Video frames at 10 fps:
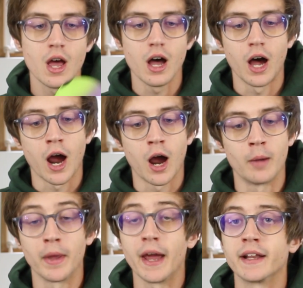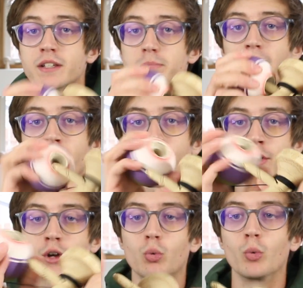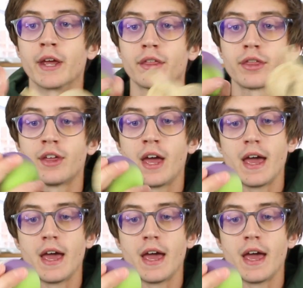And it's paired with